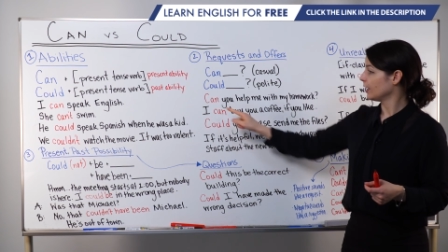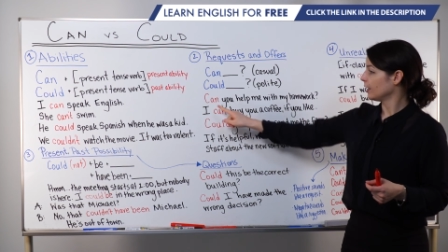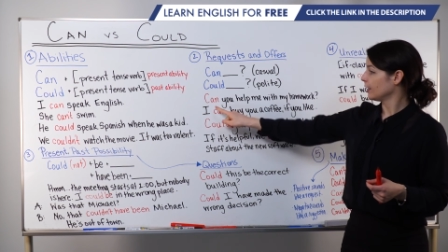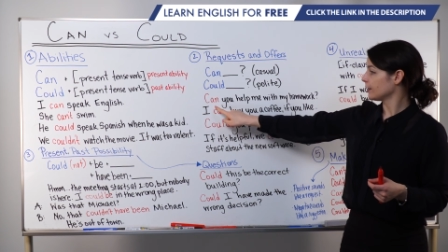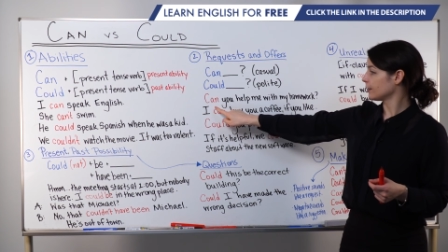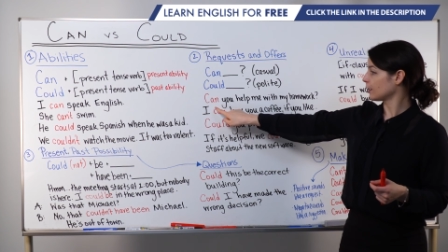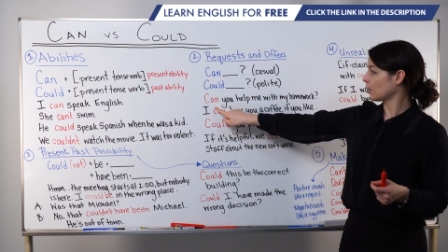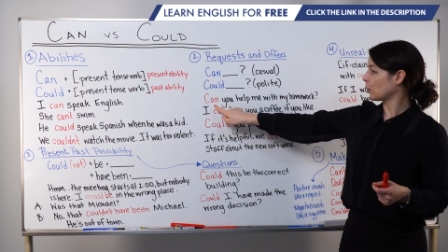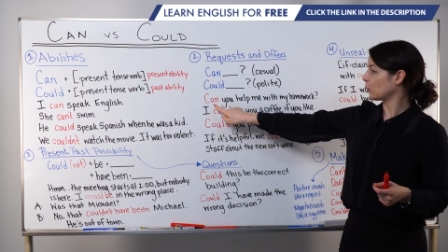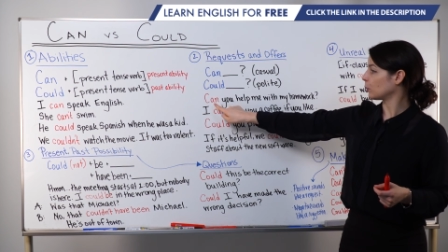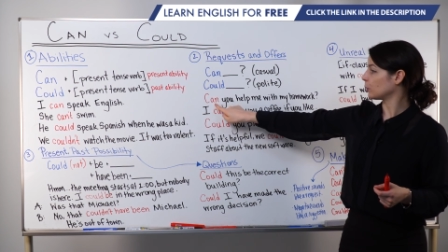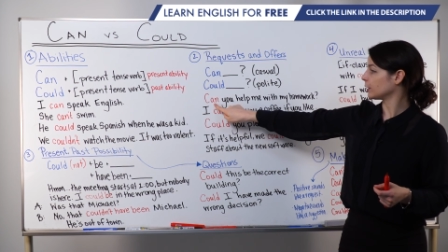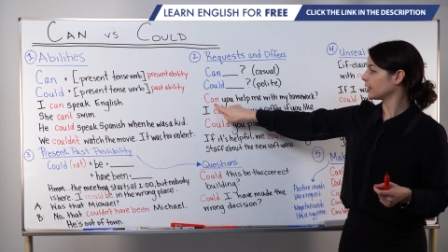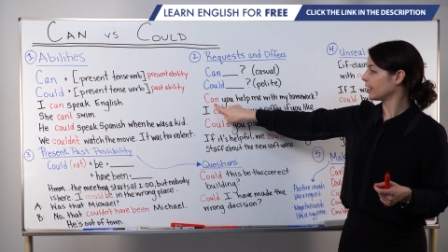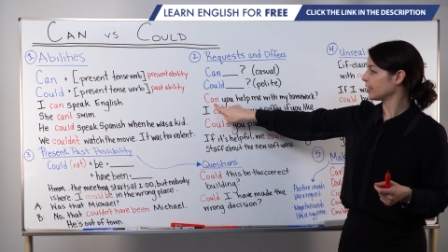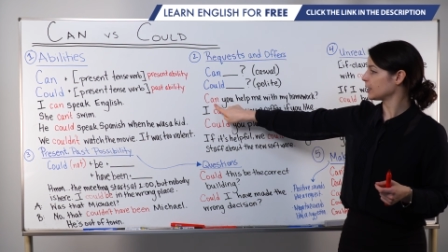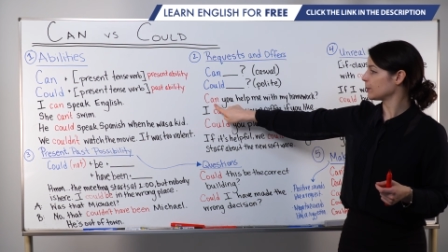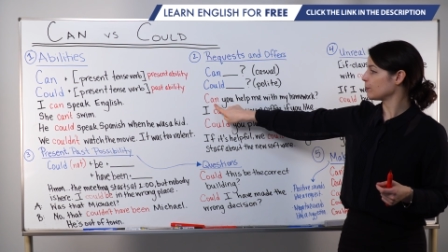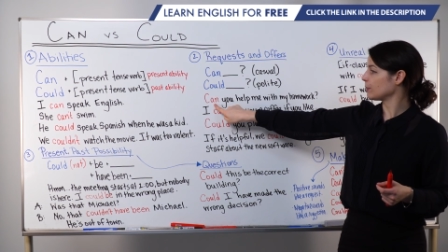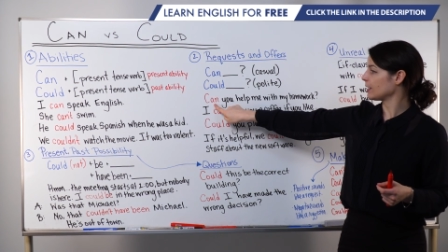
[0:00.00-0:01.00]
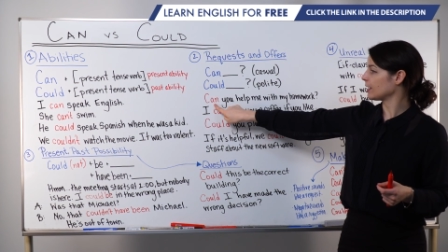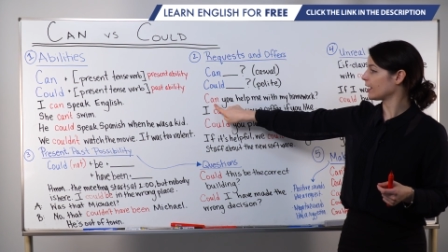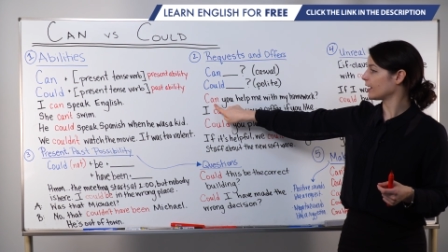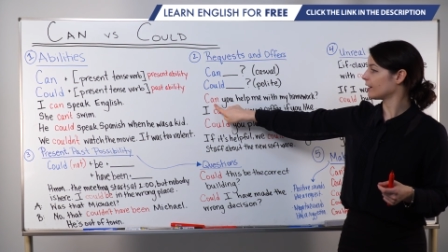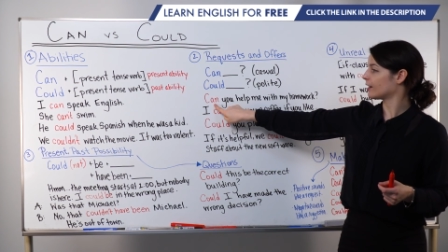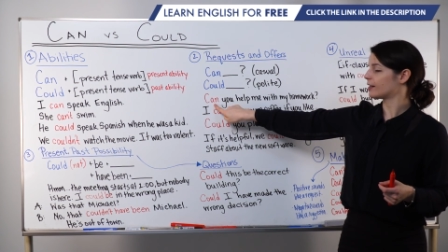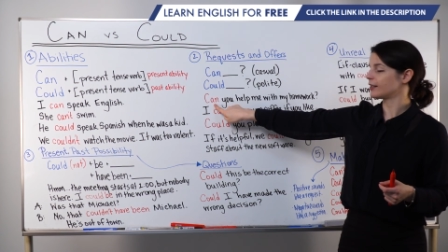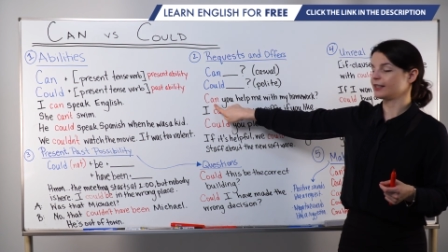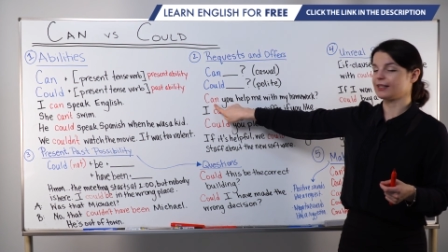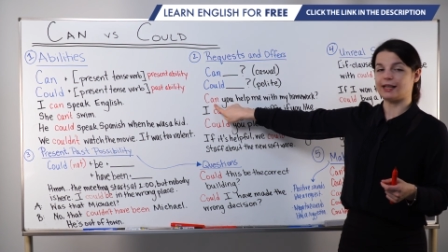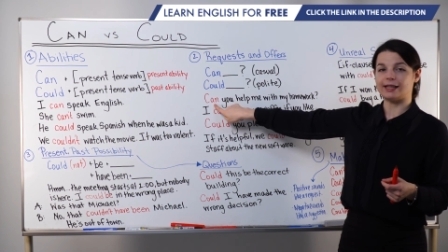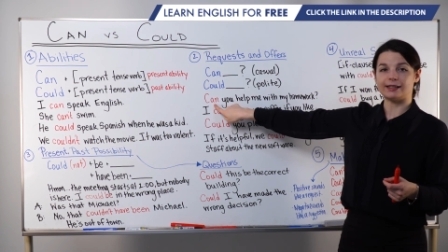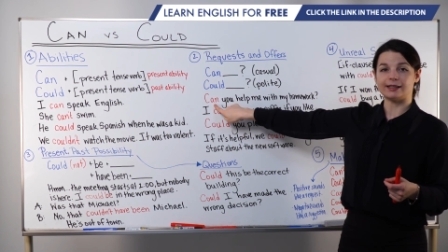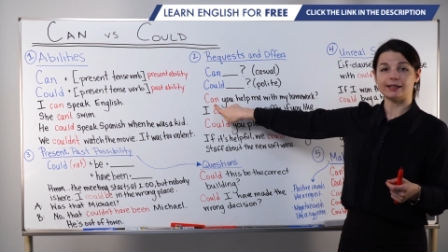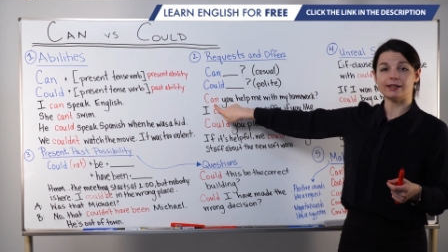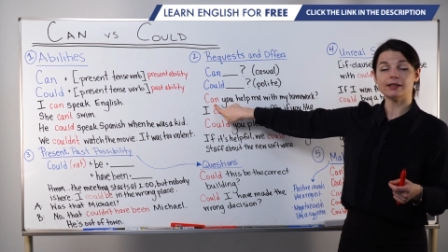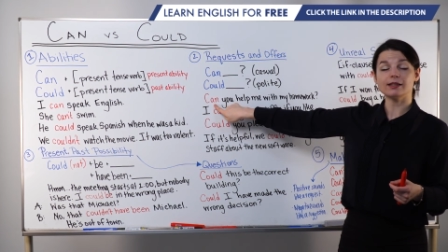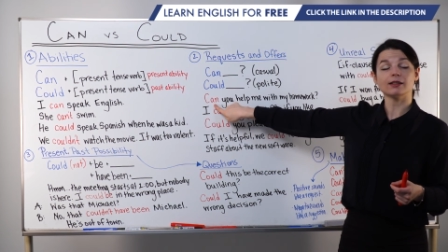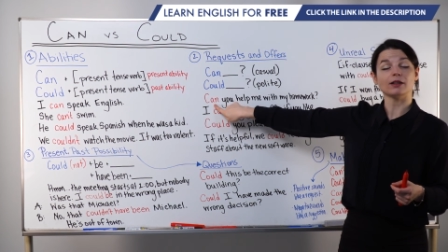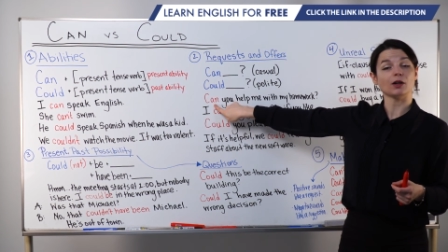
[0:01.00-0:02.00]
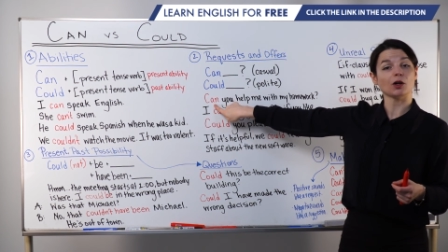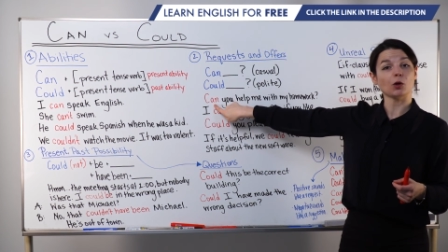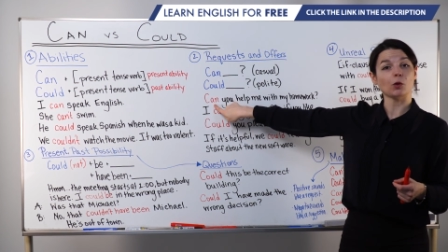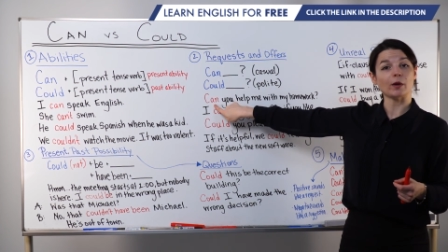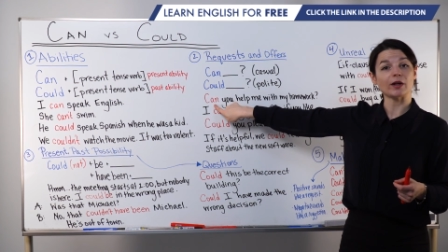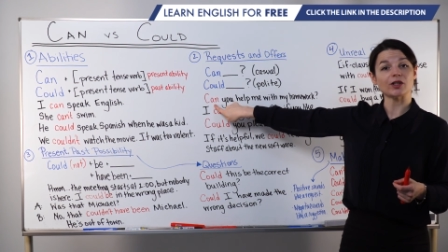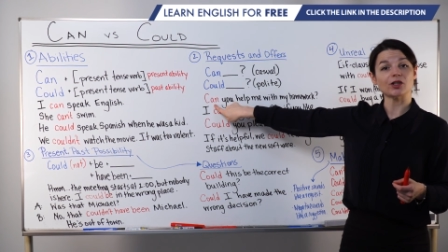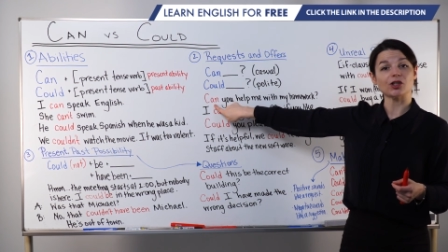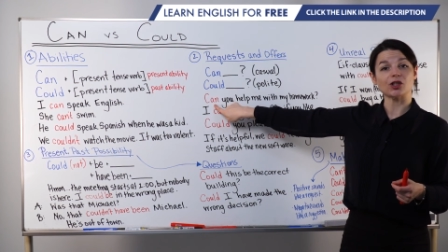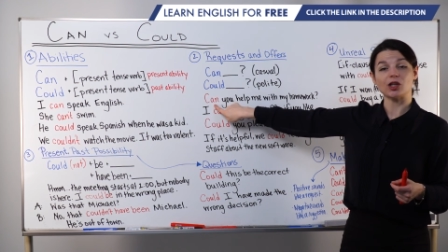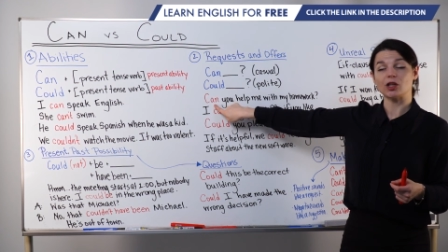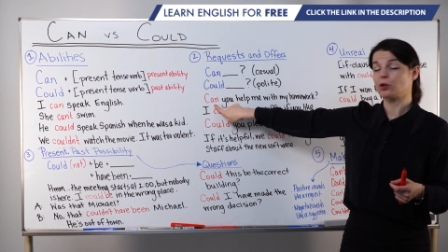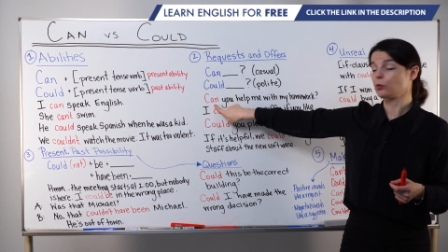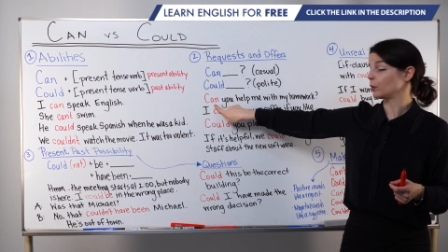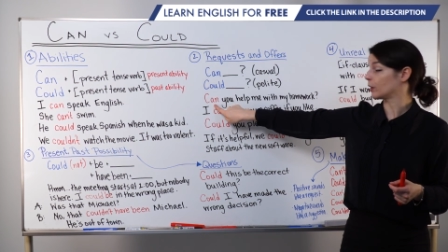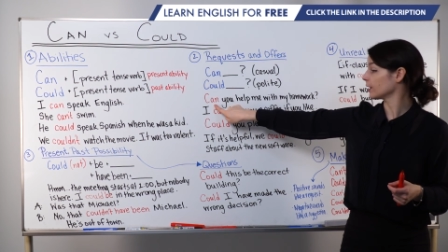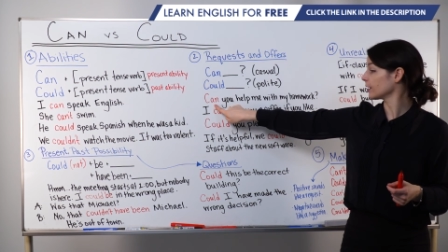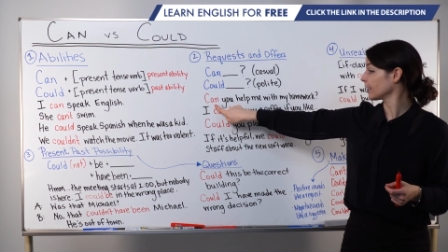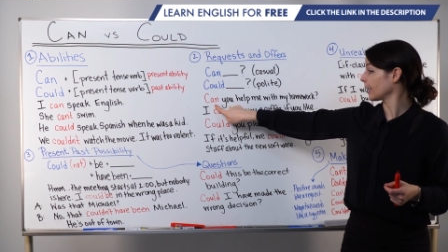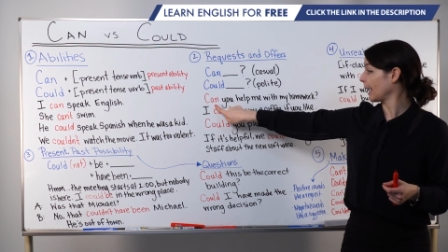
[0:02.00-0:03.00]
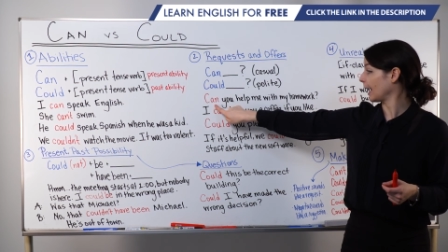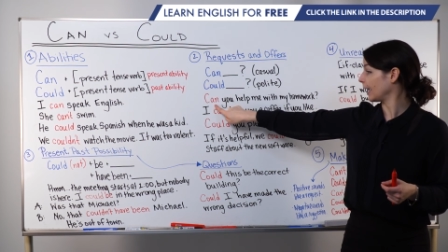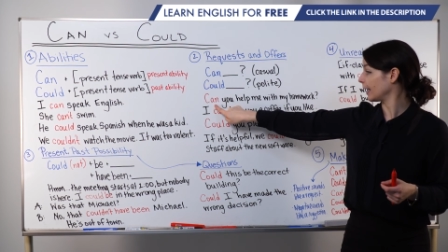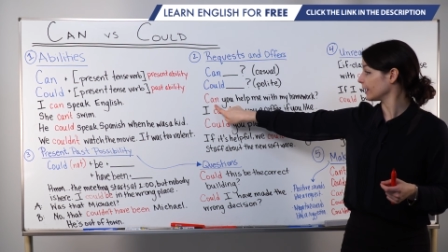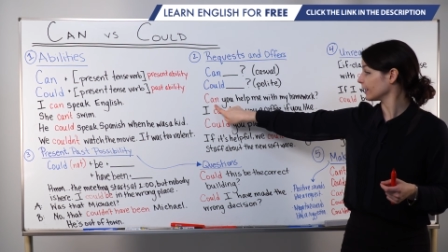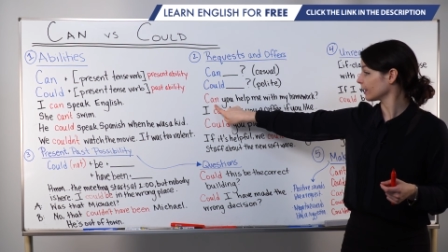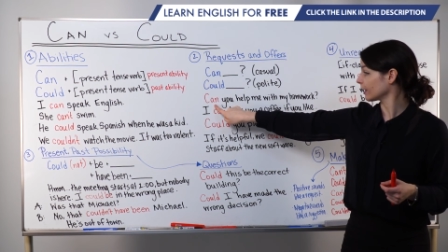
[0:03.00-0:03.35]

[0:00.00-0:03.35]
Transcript: So let's begin our sentence, our question with can